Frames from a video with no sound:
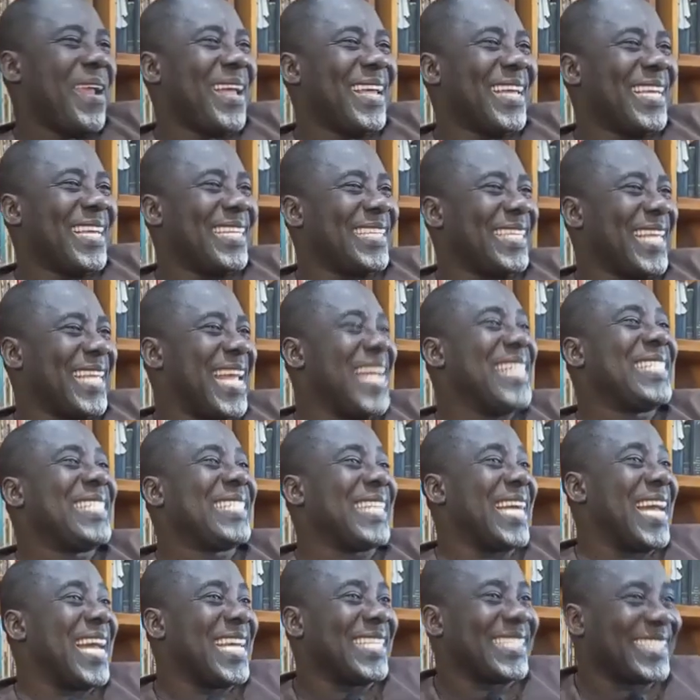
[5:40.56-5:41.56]
His
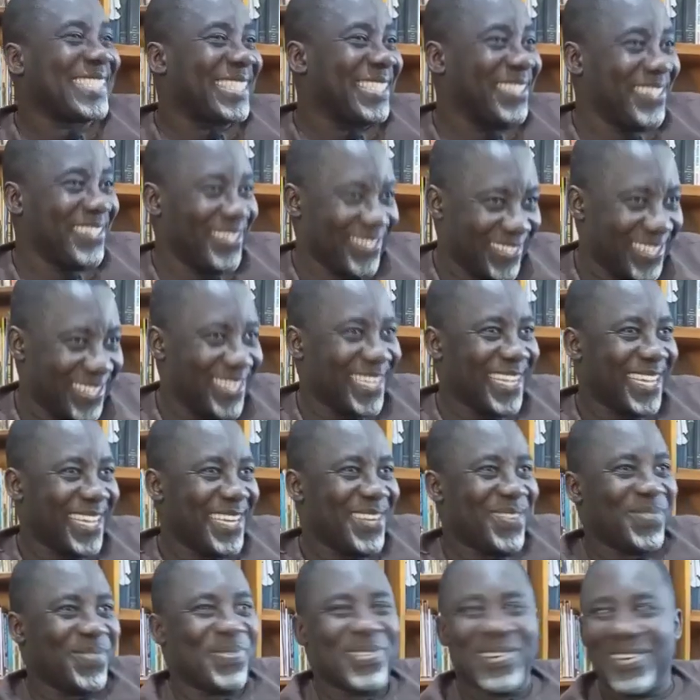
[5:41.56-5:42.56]
entrance, you get
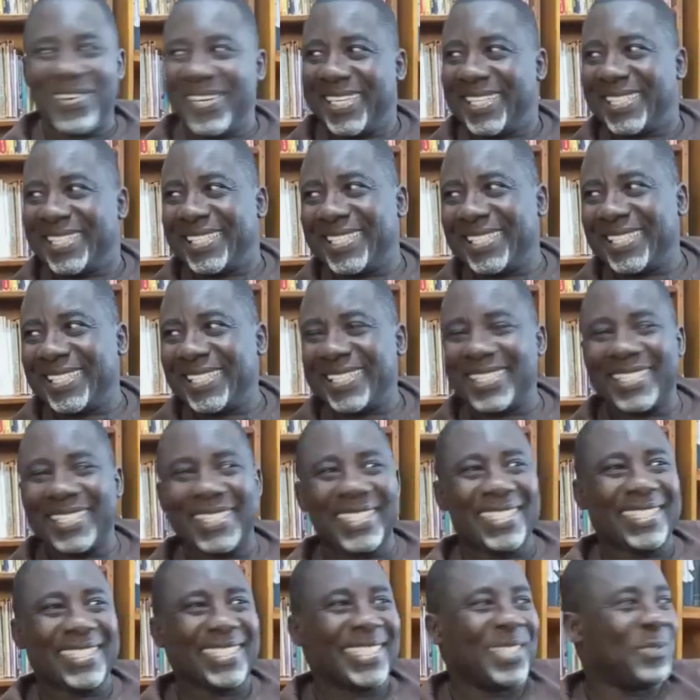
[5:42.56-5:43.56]
the point.
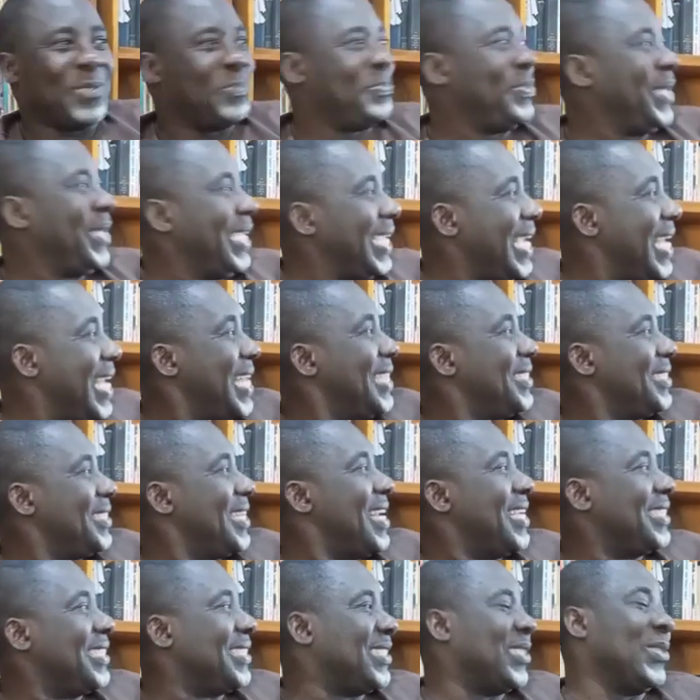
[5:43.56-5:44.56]
His big
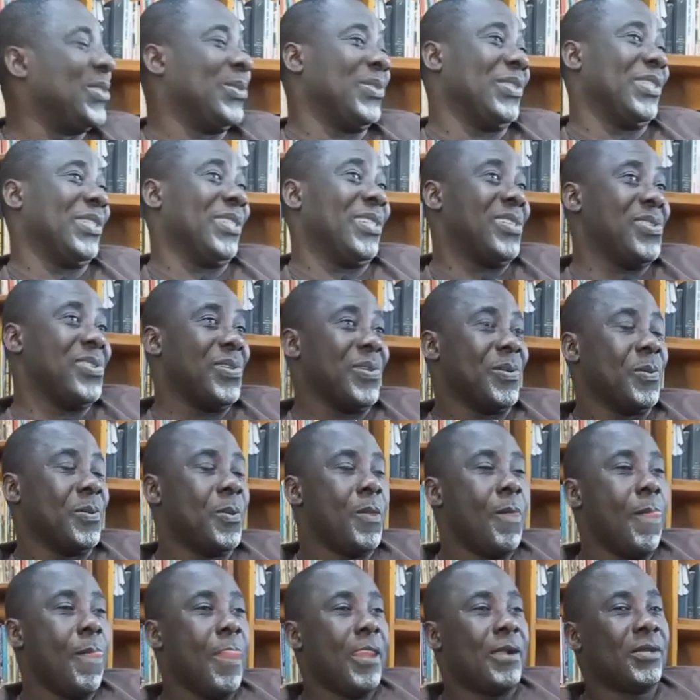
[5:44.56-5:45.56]
entrance into the hall.
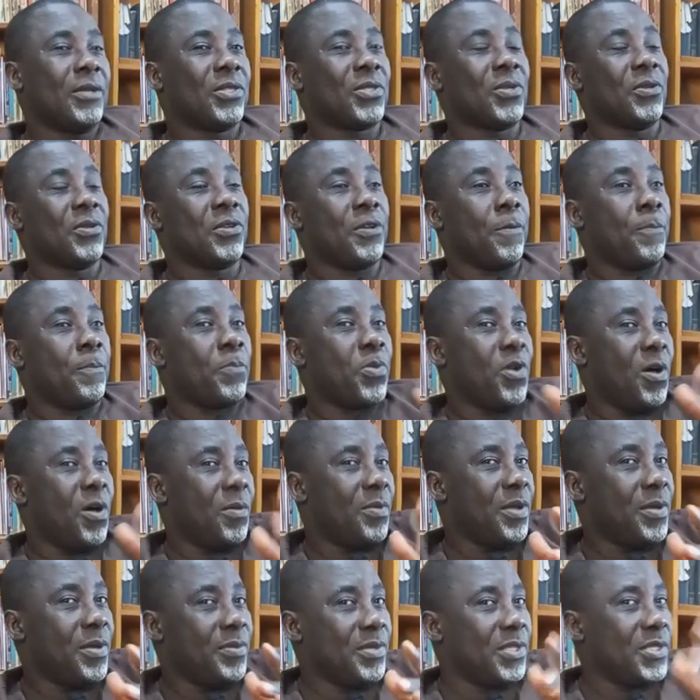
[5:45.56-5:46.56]
So the
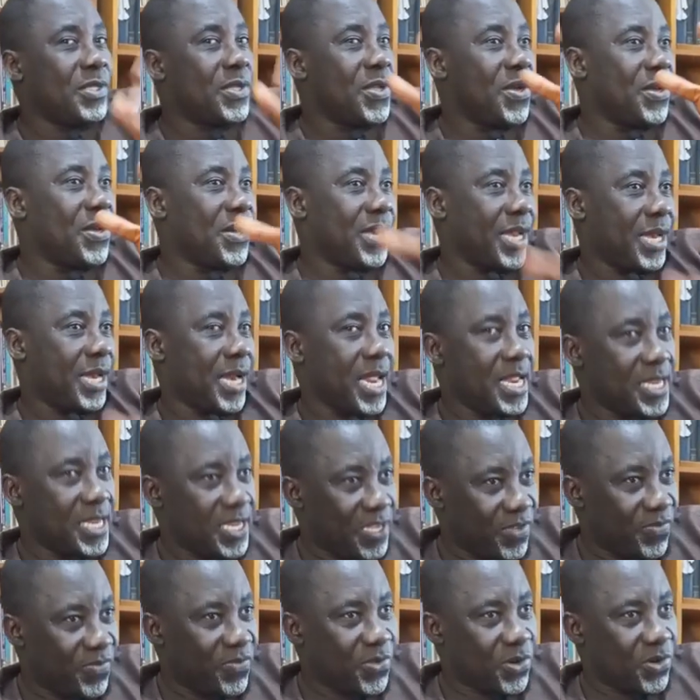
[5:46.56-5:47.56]
problem is not
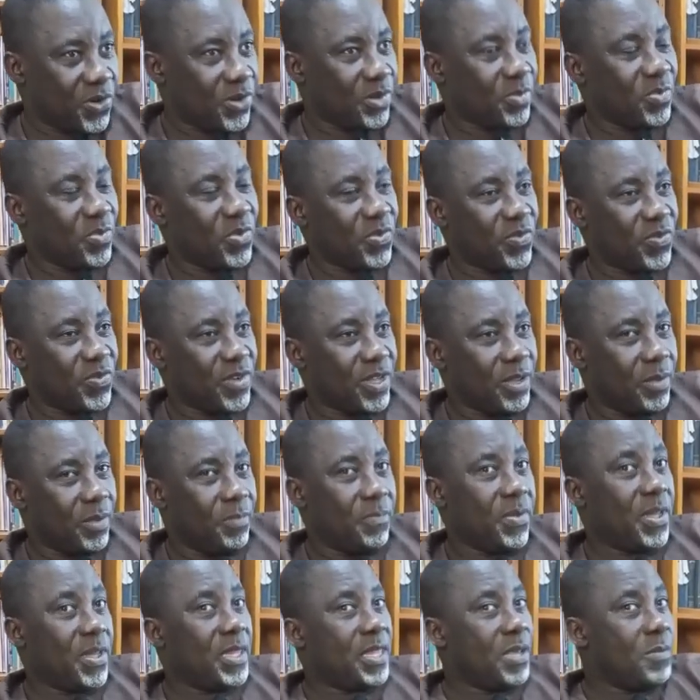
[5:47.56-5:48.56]
ready for removal.
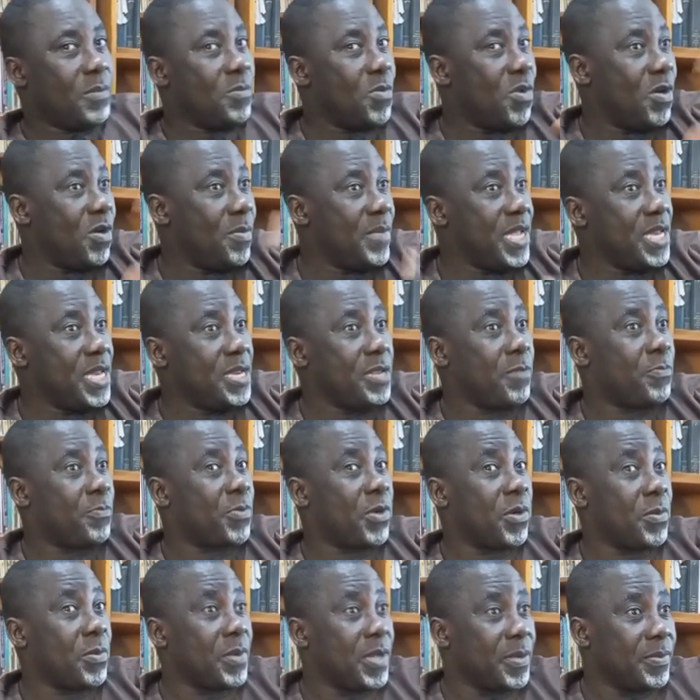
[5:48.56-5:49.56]
But the moment the
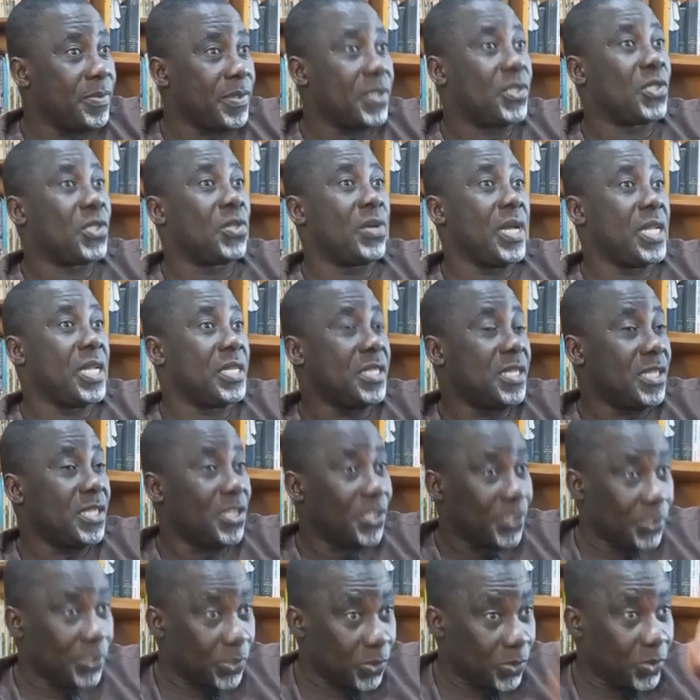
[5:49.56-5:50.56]
problem is ready, the
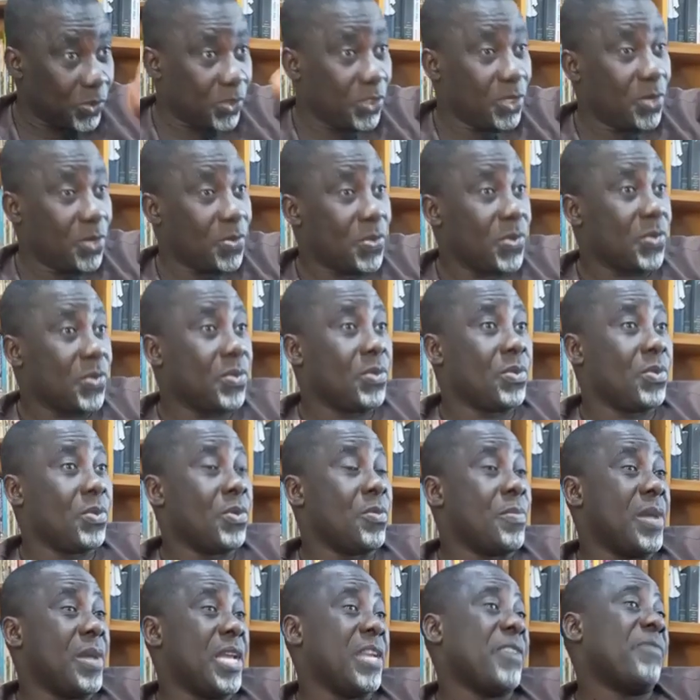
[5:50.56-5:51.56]
solution
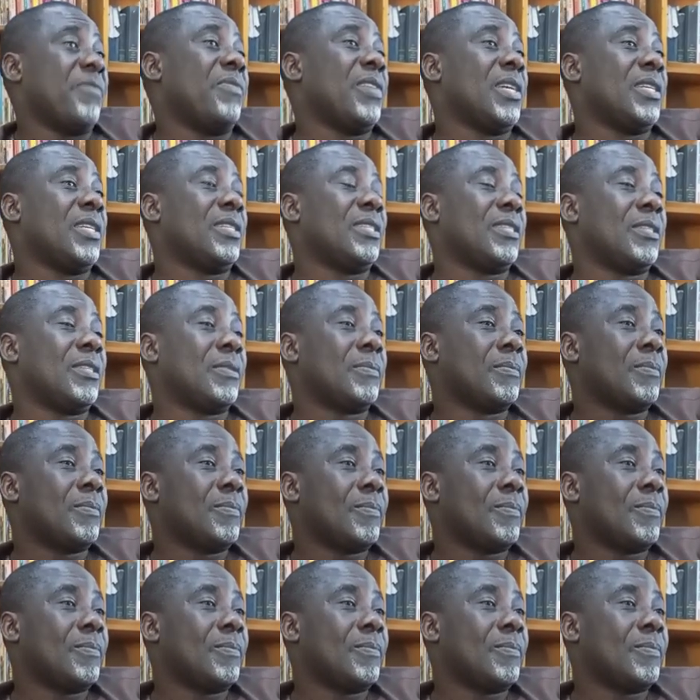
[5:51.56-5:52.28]
will manifest.